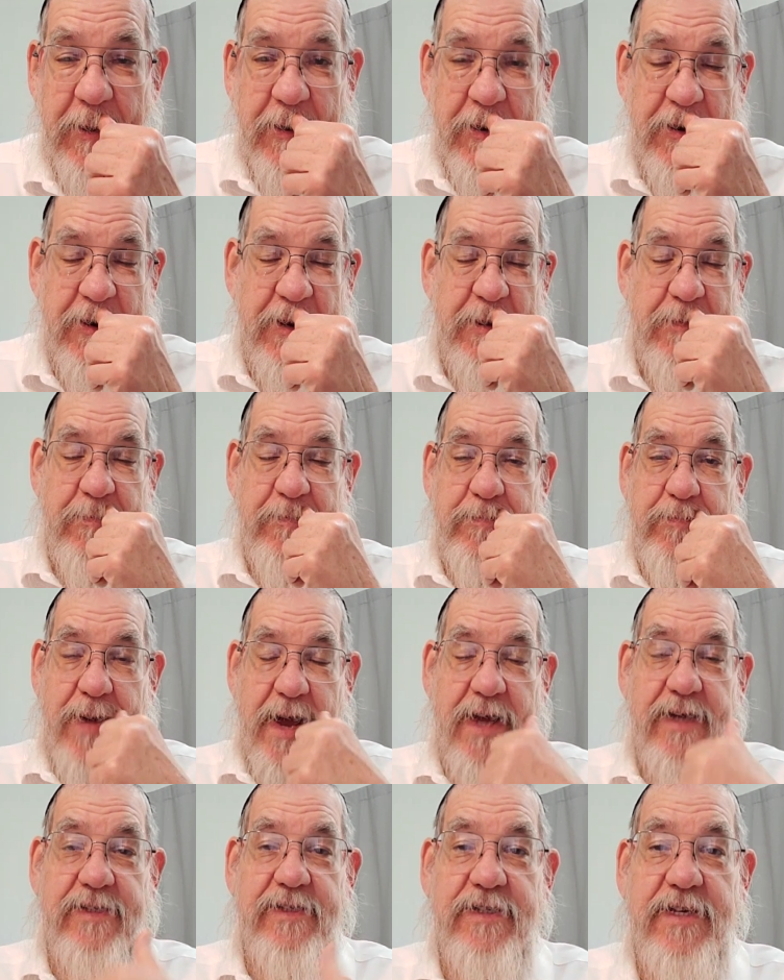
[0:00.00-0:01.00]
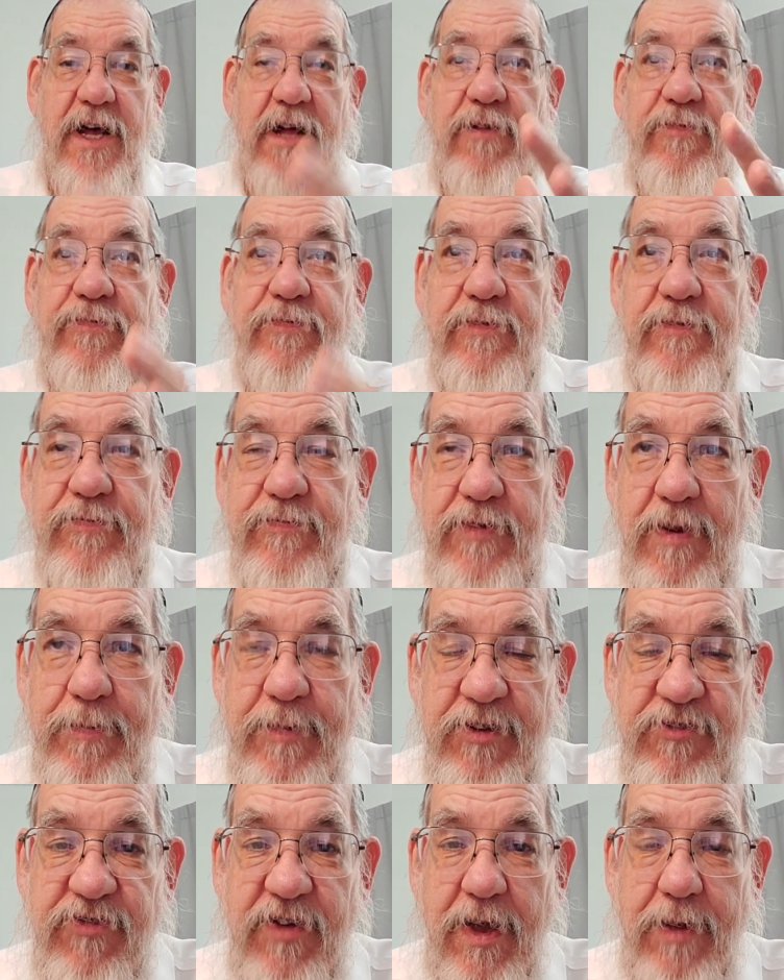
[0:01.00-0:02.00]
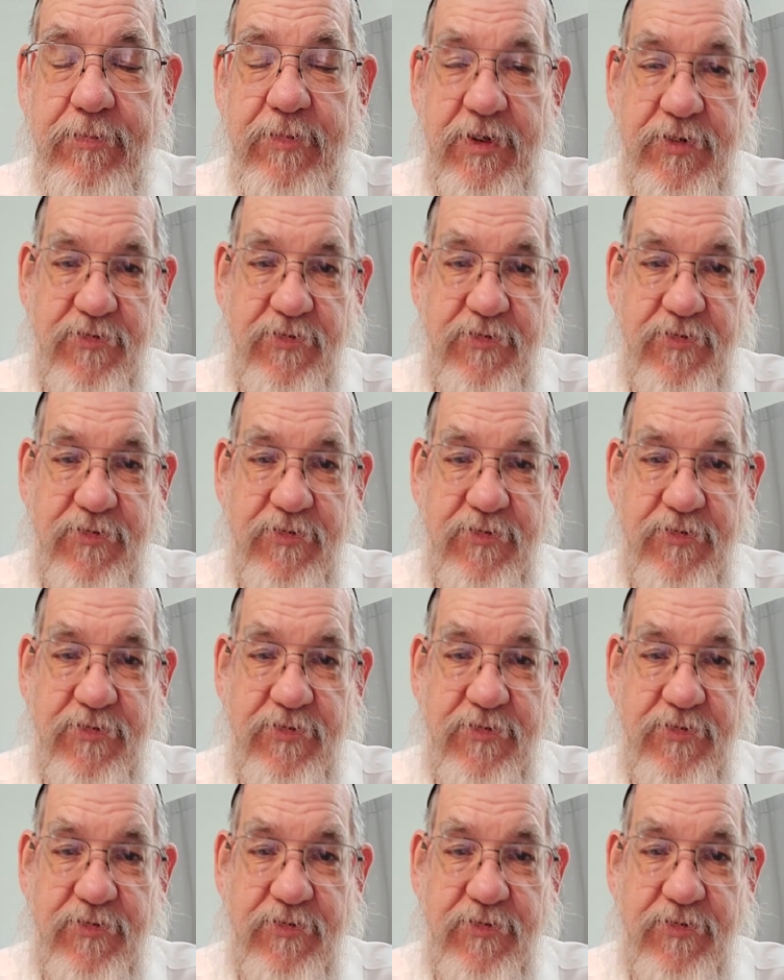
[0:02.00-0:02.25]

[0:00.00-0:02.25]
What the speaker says: by itself from Hashem.